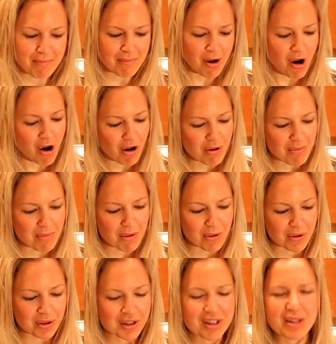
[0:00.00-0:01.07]
heart
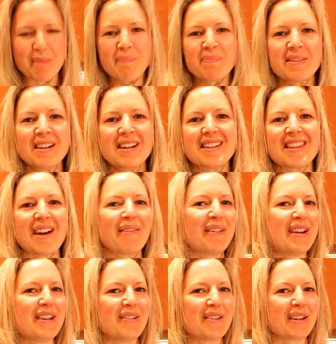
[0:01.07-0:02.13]
molds. That
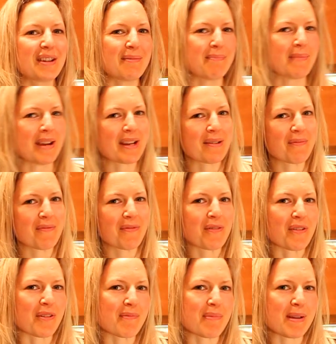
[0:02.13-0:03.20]
way you can make them
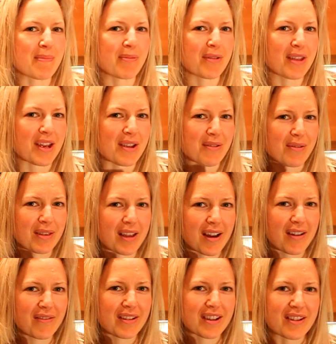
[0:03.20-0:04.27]
for people that you
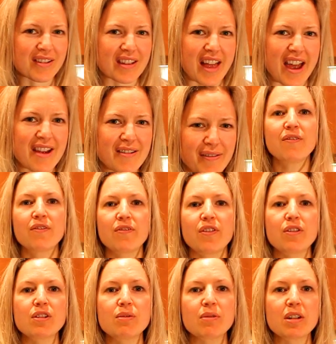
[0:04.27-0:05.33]
love in your life.
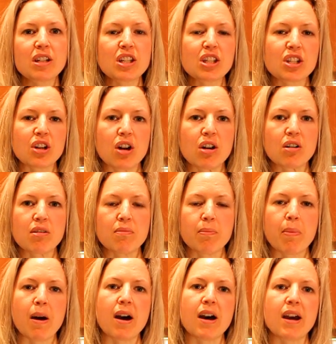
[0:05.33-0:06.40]
First we're going to
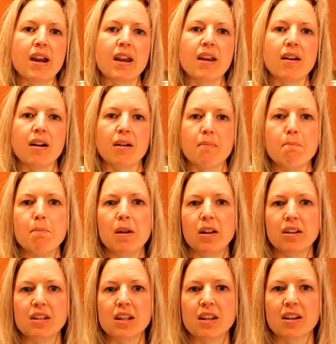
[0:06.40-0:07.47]
start by
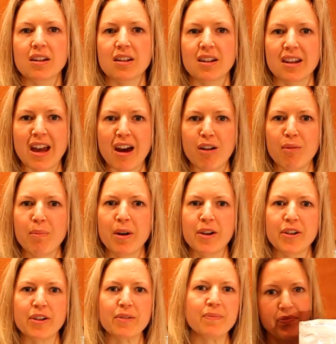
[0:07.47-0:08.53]
melting the cacao
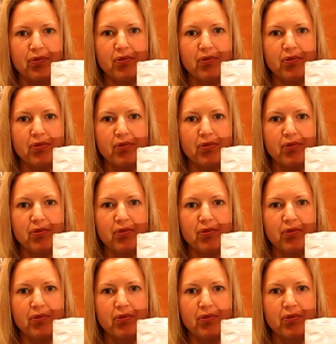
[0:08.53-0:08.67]
butter,